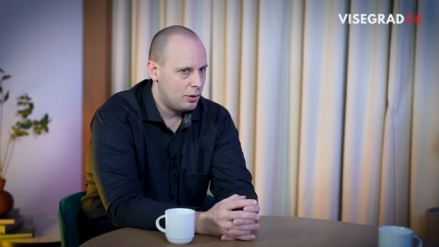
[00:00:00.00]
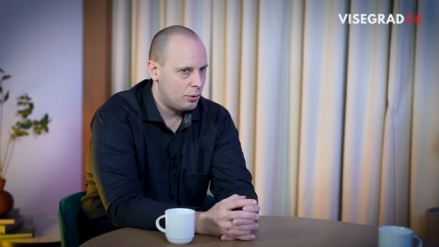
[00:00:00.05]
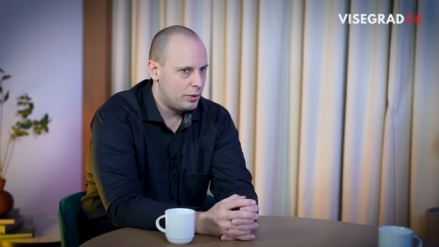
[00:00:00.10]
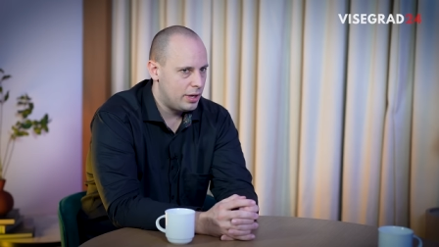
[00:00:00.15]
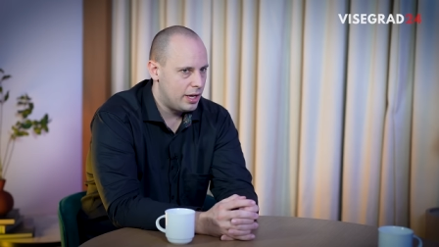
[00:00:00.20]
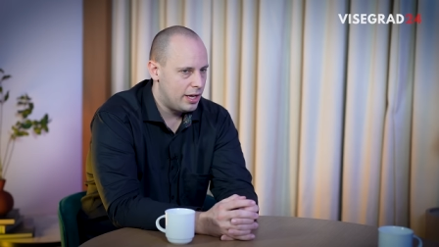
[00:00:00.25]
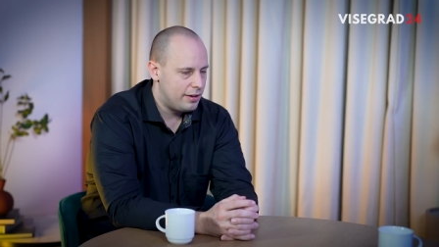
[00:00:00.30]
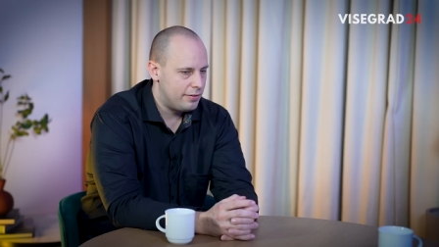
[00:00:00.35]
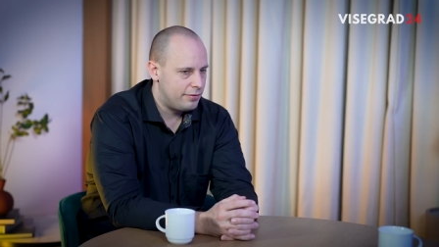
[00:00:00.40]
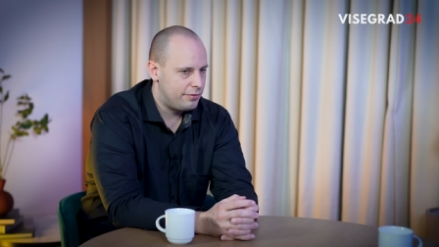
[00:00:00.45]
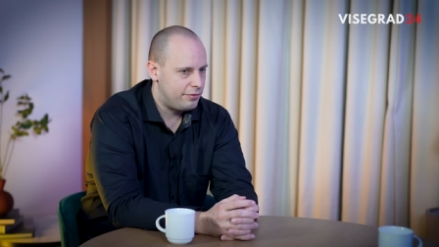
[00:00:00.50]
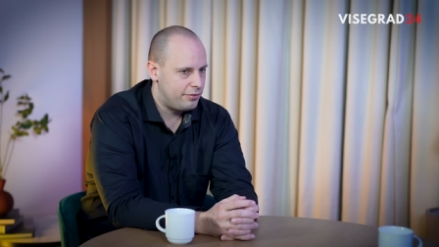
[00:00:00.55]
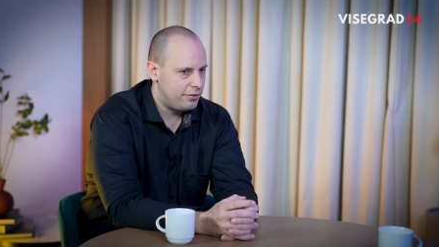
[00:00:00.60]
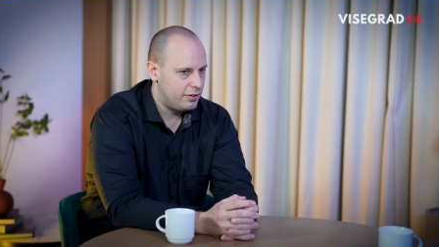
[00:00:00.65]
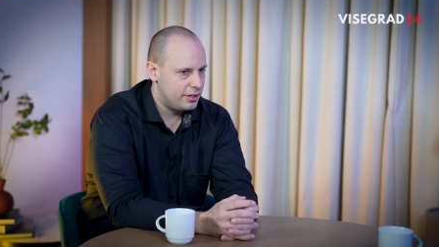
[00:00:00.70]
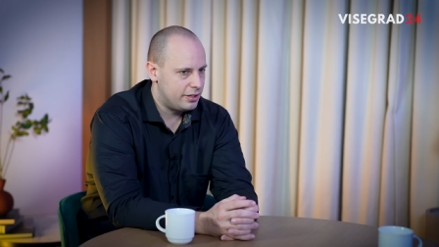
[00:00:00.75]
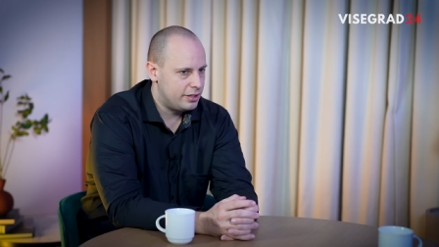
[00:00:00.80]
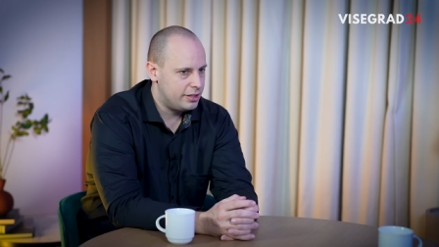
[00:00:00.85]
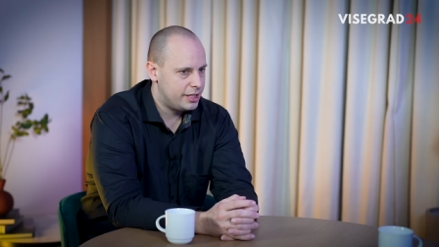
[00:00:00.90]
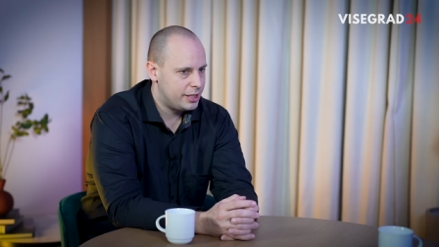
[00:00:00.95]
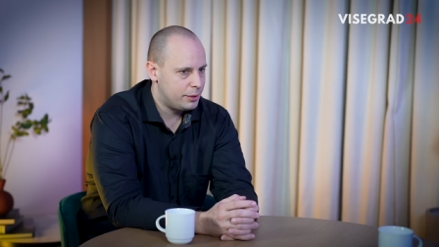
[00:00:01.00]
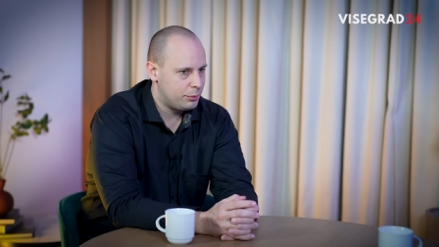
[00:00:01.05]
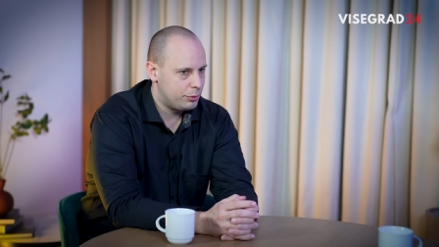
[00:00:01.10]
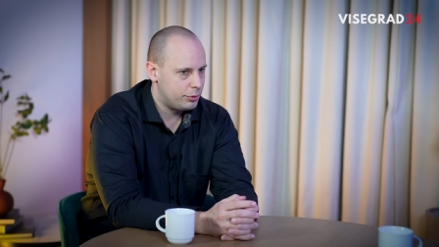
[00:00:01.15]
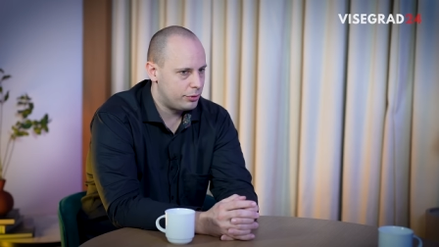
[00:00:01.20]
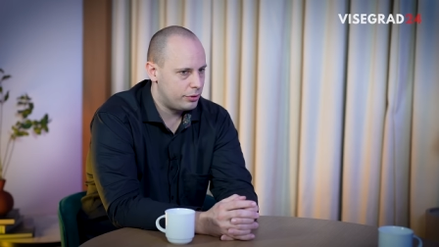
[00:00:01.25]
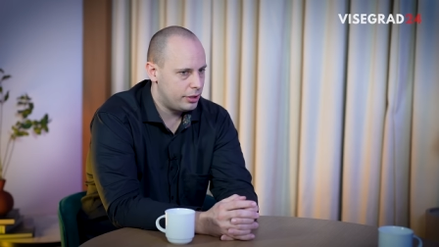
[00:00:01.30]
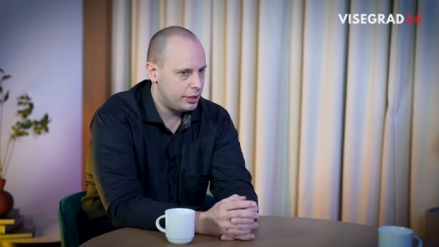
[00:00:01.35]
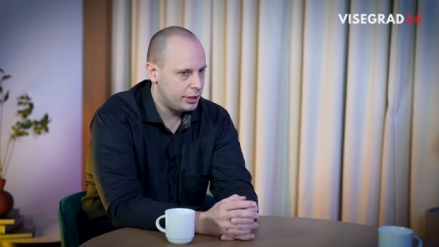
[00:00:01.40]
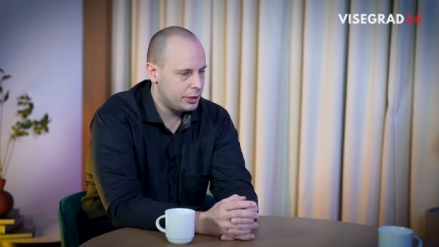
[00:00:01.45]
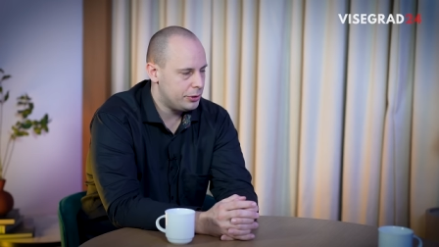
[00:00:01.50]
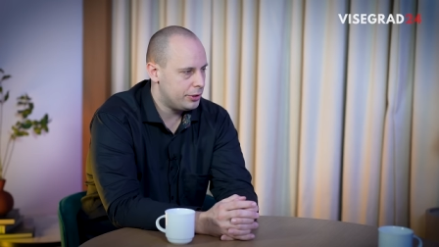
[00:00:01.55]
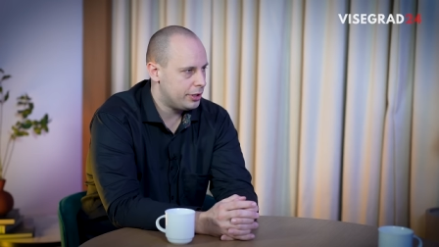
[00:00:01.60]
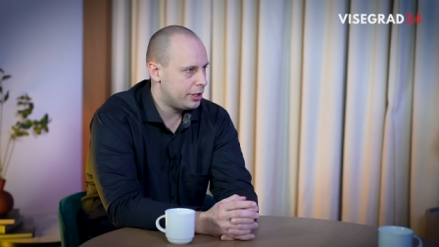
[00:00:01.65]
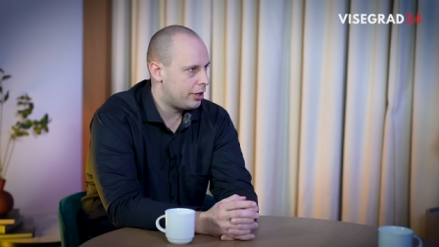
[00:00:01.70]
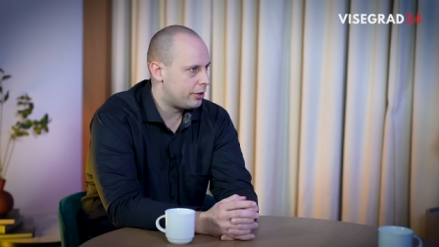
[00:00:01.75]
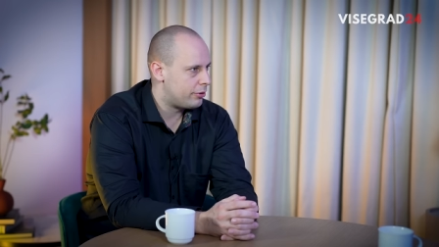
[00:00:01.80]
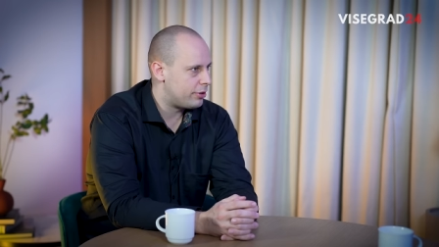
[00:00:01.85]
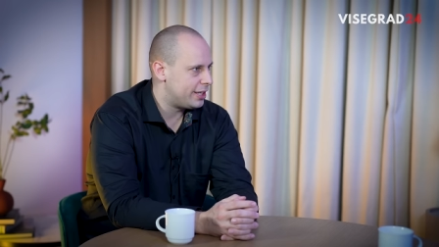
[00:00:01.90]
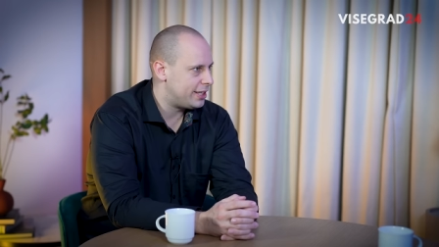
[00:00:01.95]
we have uh, this war
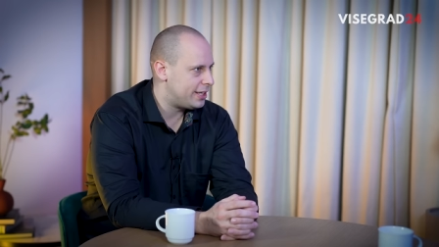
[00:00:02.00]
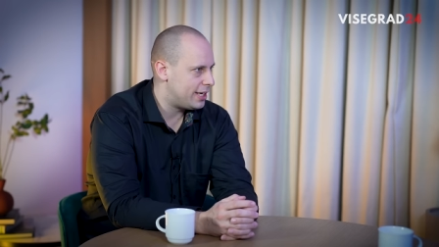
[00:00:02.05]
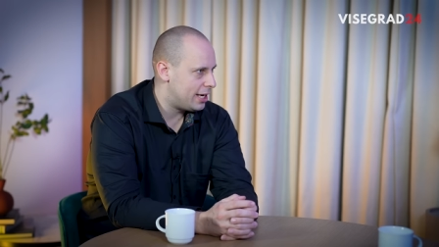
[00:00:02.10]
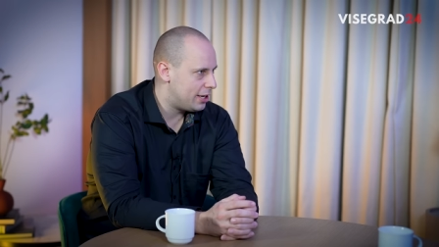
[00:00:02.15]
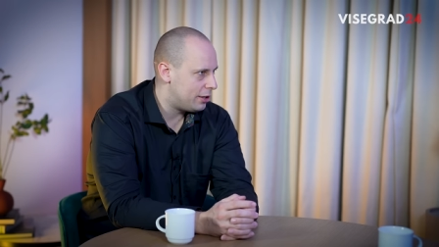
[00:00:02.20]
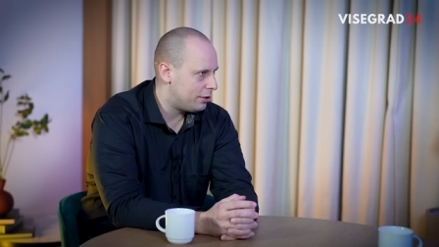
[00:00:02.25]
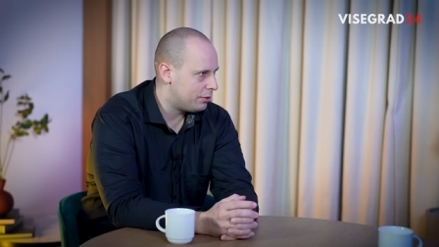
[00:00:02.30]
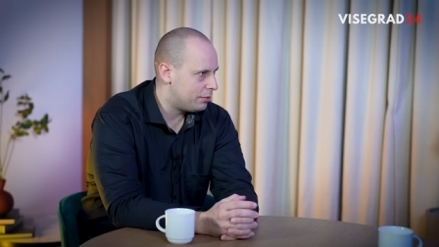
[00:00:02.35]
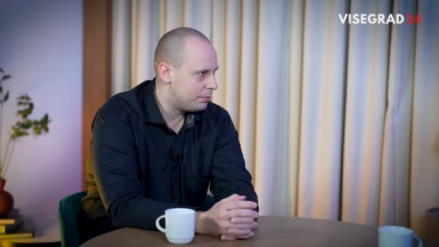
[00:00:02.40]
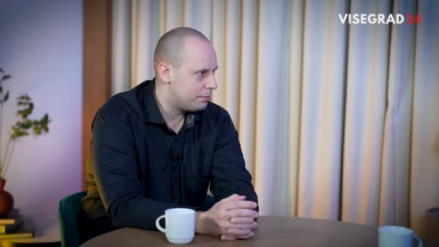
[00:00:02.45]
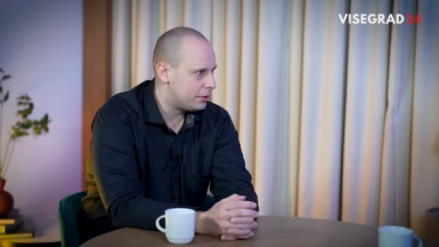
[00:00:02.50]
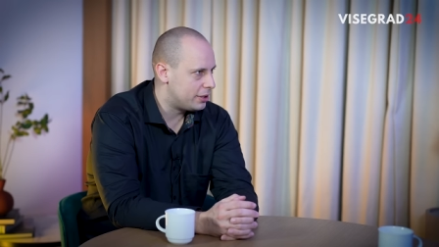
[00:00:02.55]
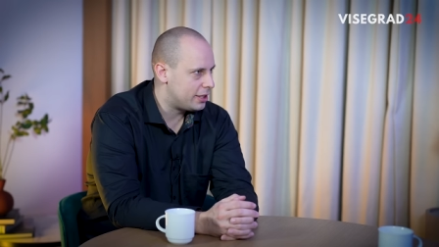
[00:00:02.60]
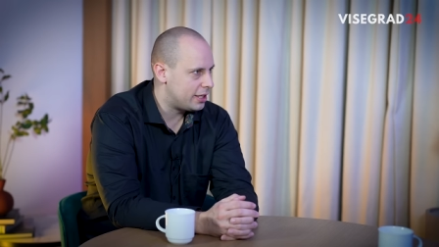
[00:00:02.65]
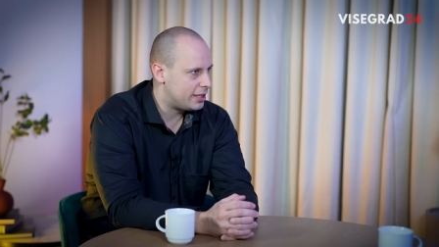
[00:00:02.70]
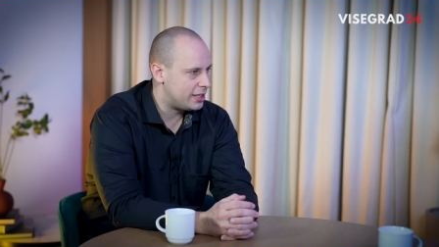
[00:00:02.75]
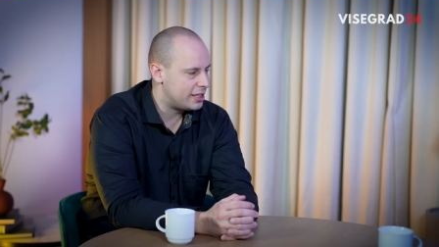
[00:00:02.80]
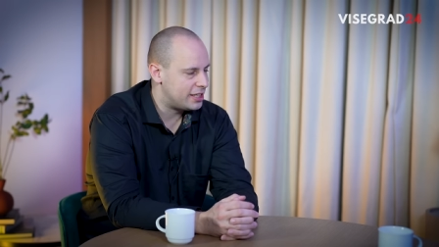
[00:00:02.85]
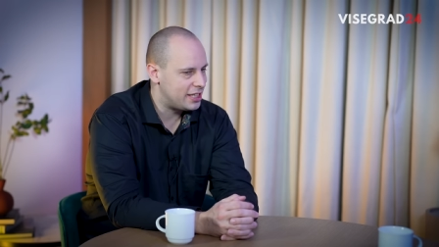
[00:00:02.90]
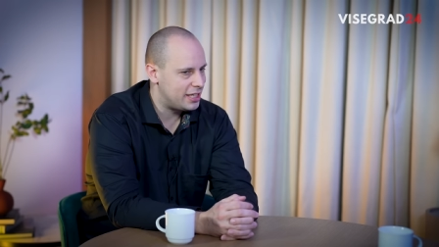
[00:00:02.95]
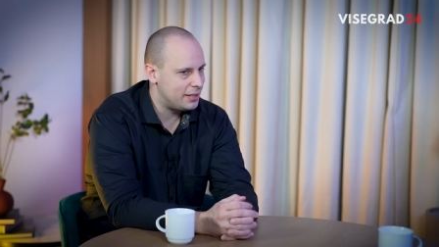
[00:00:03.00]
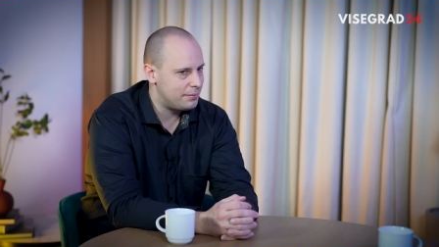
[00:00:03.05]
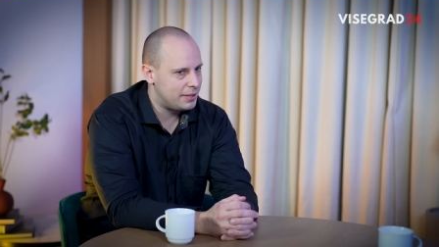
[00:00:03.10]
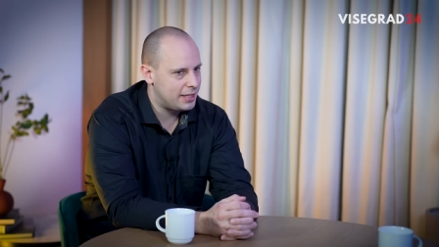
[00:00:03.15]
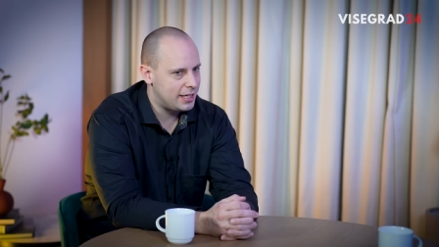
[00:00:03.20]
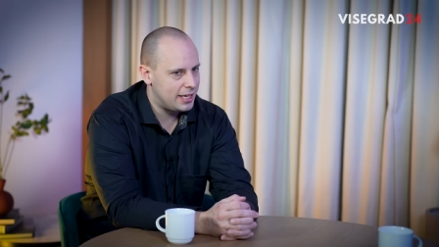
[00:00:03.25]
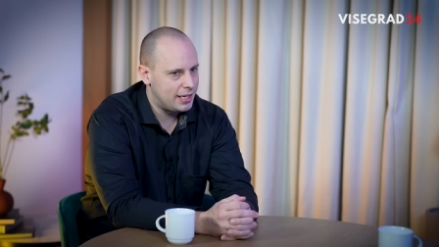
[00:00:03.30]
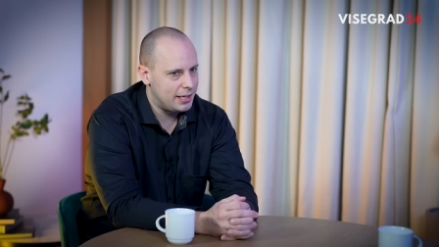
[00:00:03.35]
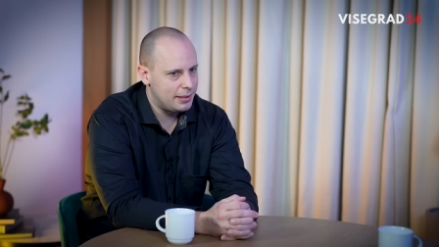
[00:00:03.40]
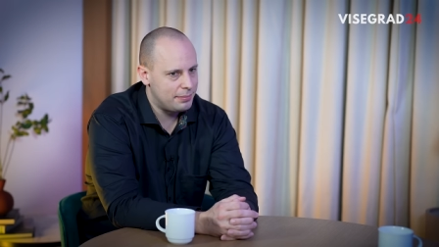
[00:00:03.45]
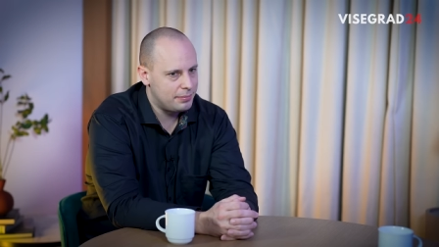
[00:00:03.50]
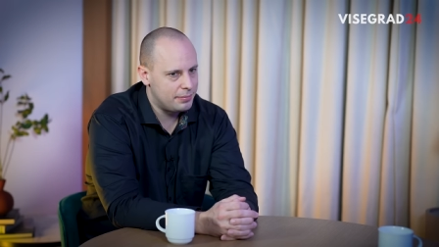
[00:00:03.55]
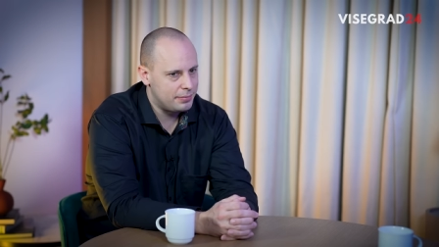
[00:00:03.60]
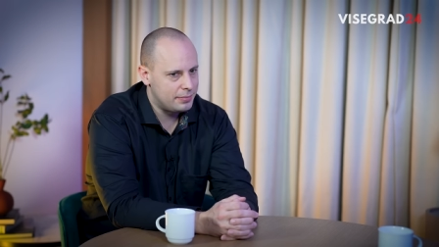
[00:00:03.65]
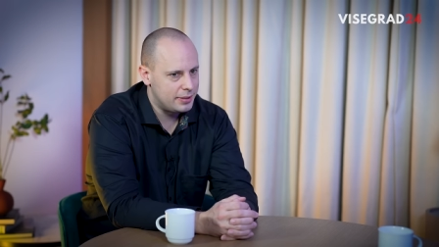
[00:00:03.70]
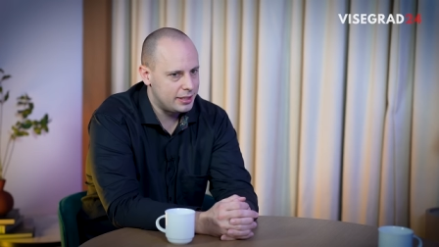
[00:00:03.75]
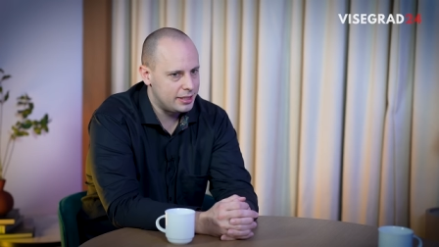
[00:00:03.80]
going on right now, but at the same time,